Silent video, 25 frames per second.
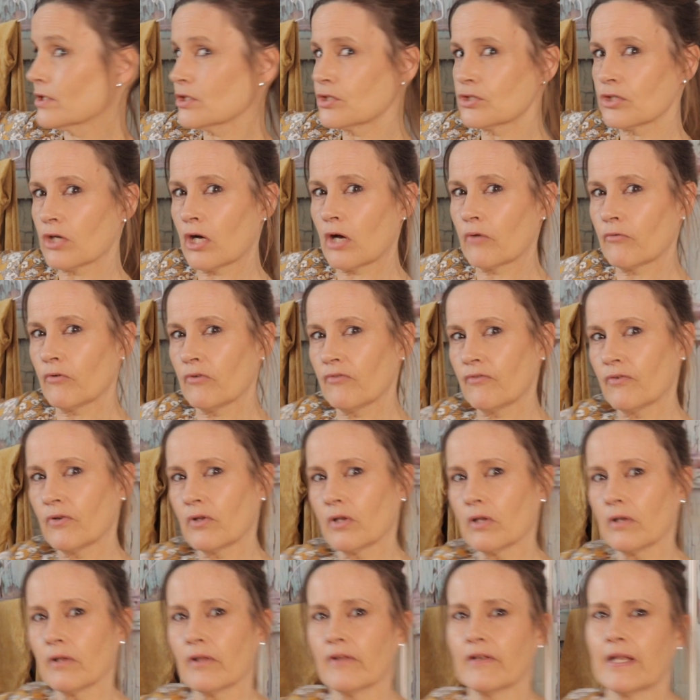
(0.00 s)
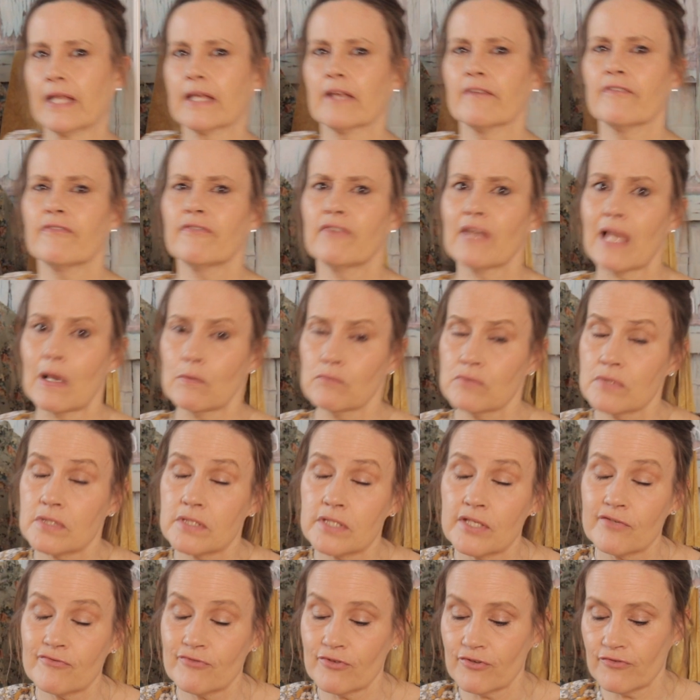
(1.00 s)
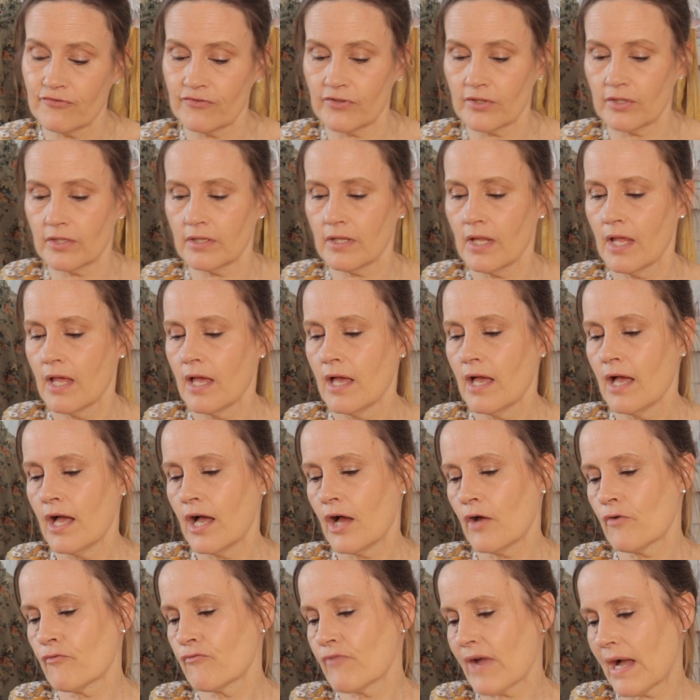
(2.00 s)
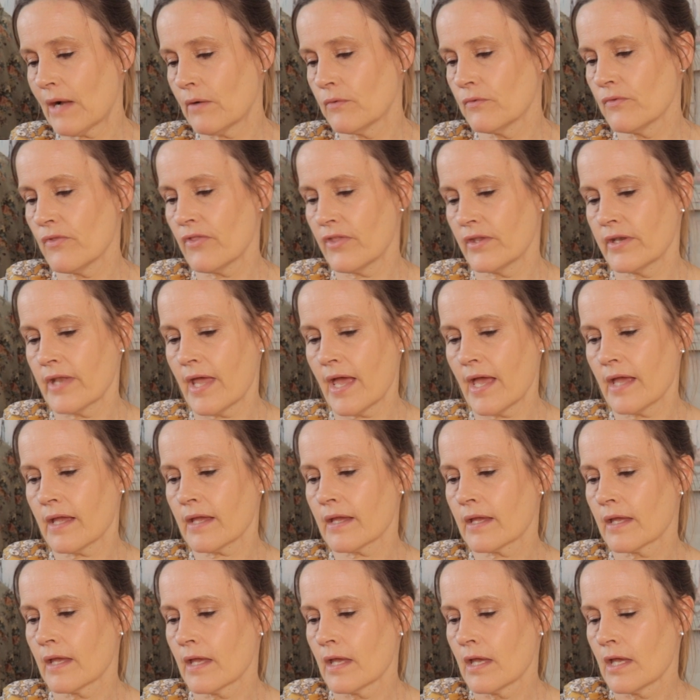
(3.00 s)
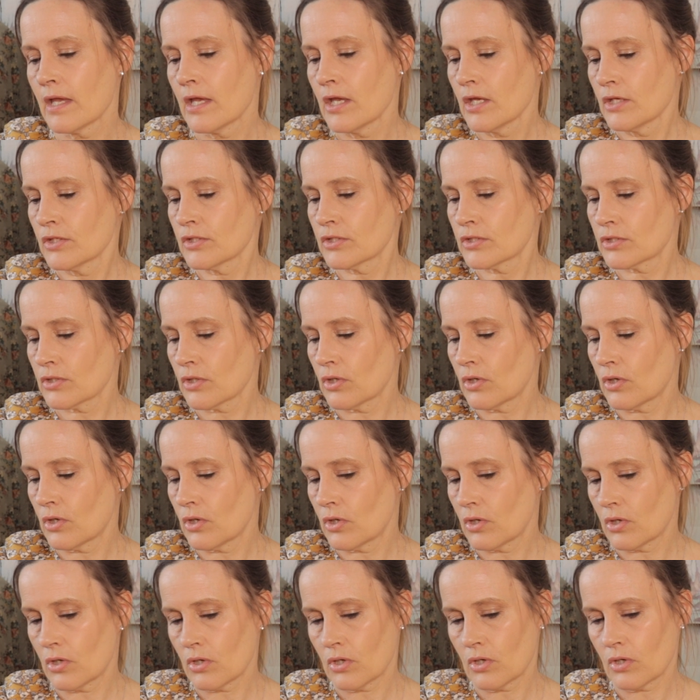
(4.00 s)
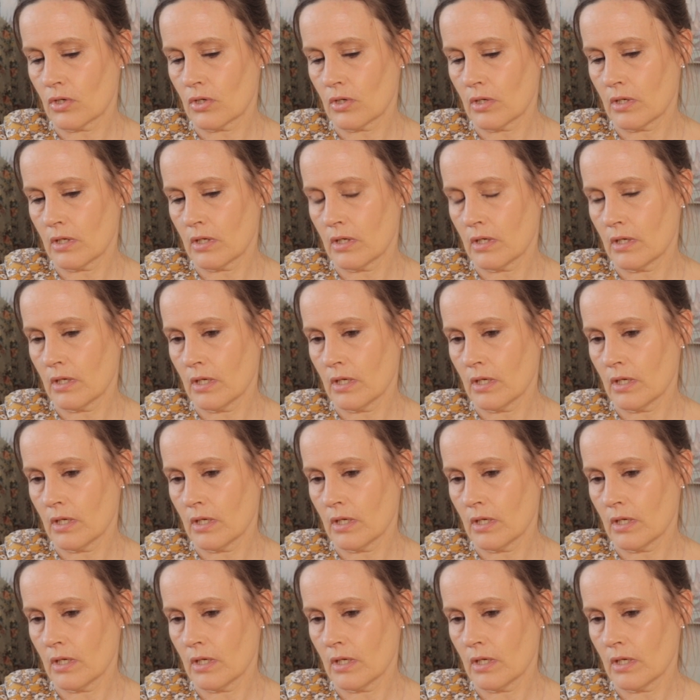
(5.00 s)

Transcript: the short ruffle, like a flouncy ruffle around the neck. So